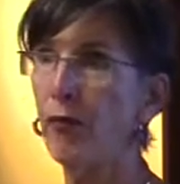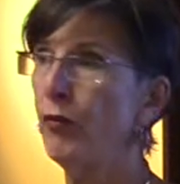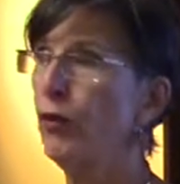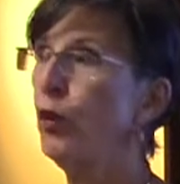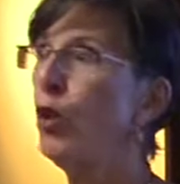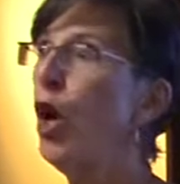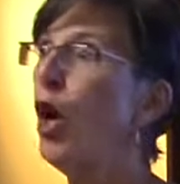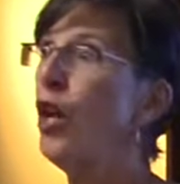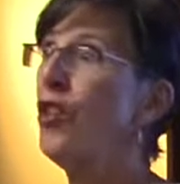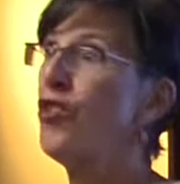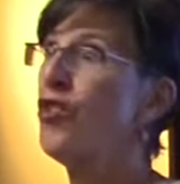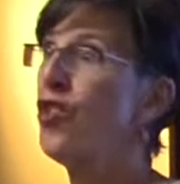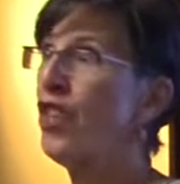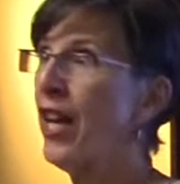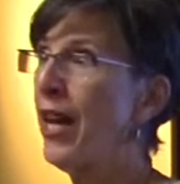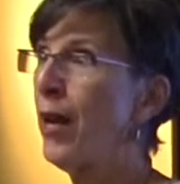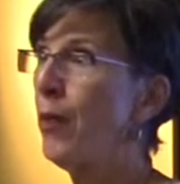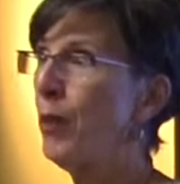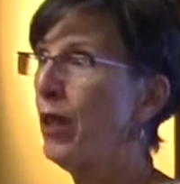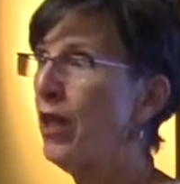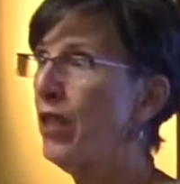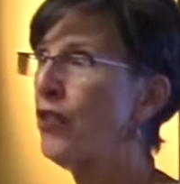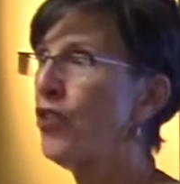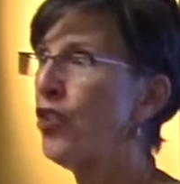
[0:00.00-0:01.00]
called
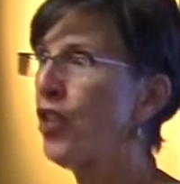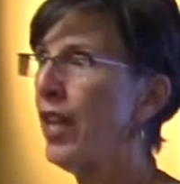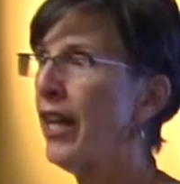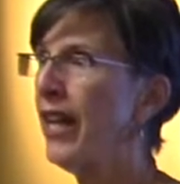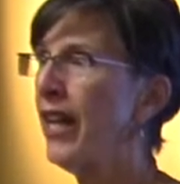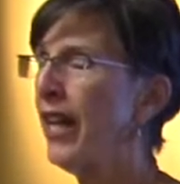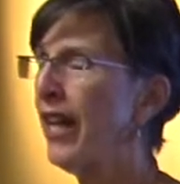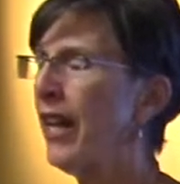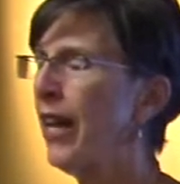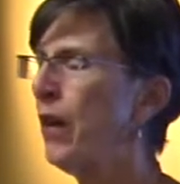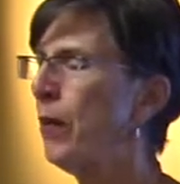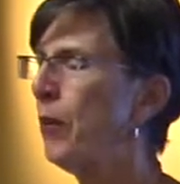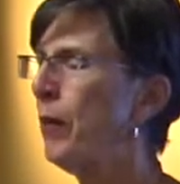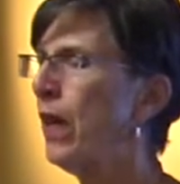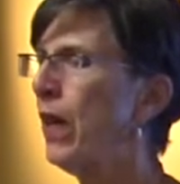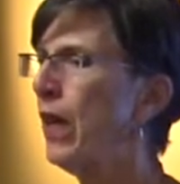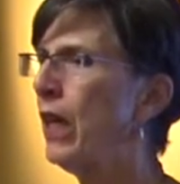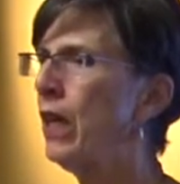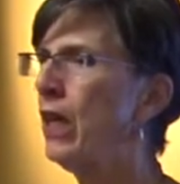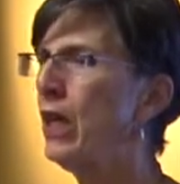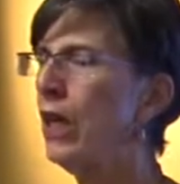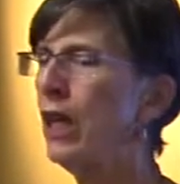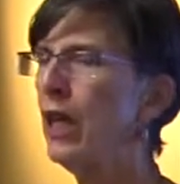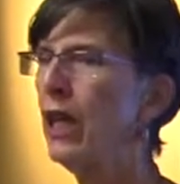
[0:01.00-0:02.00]
JAMA,
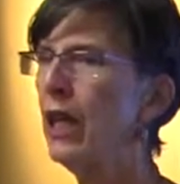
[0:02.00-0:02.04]
J-A-M-A.